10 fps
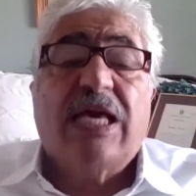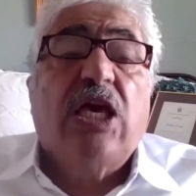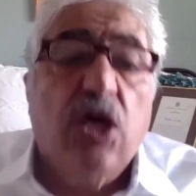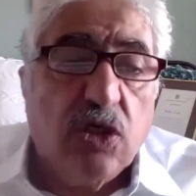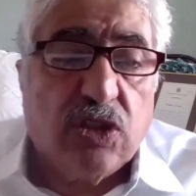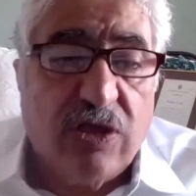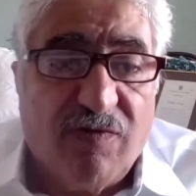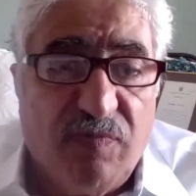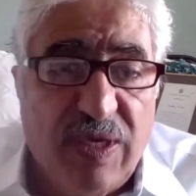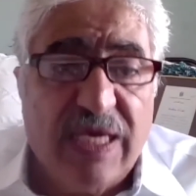
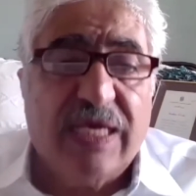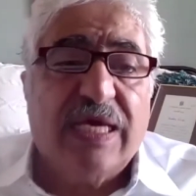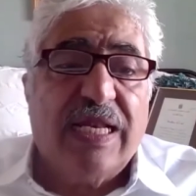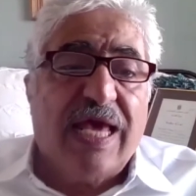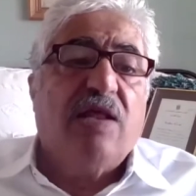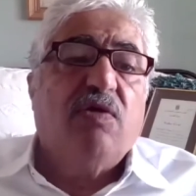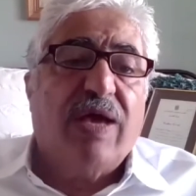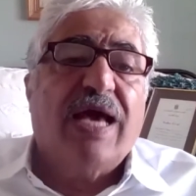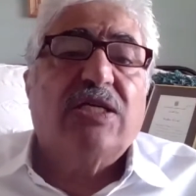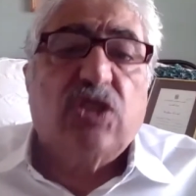accused of being in
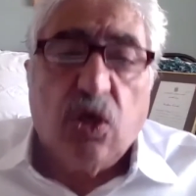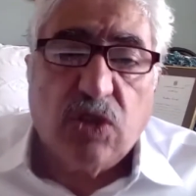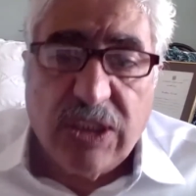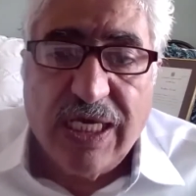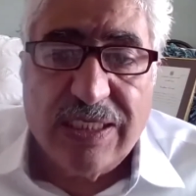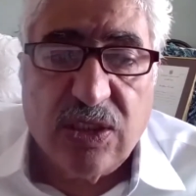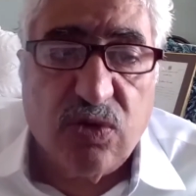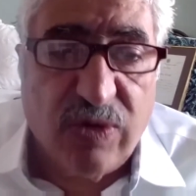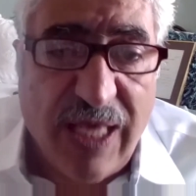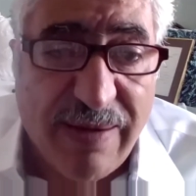any way
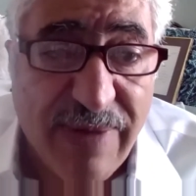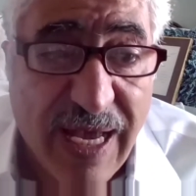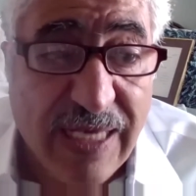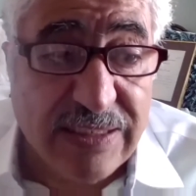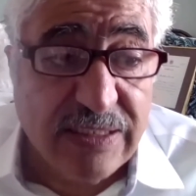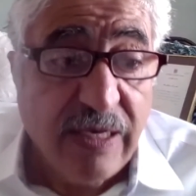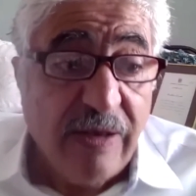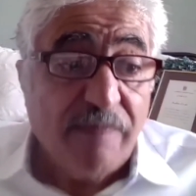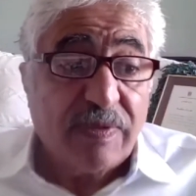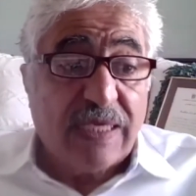associated with
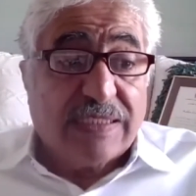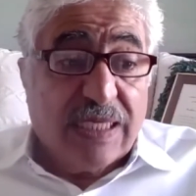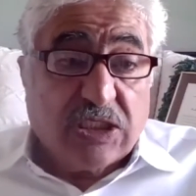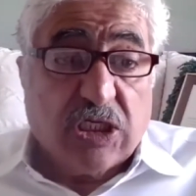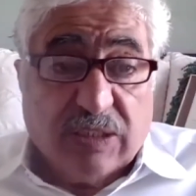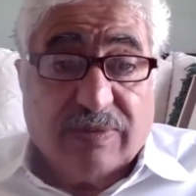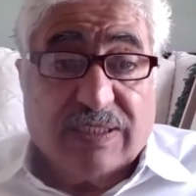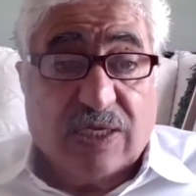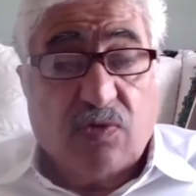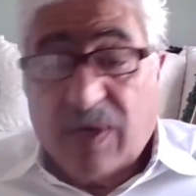Hamas is
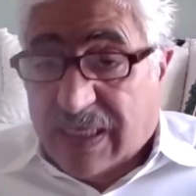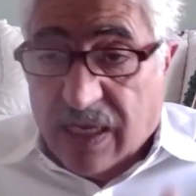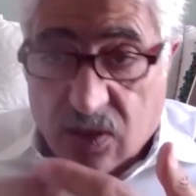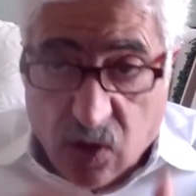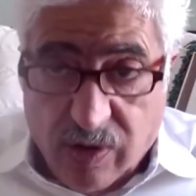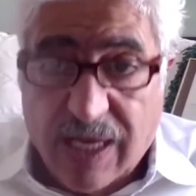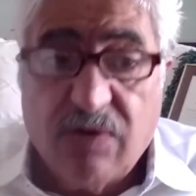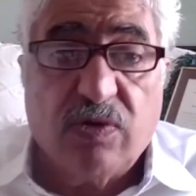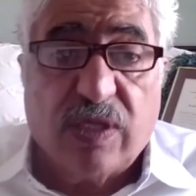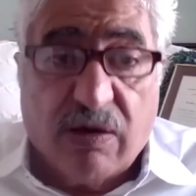legitimate, and we can go
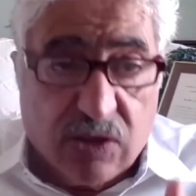in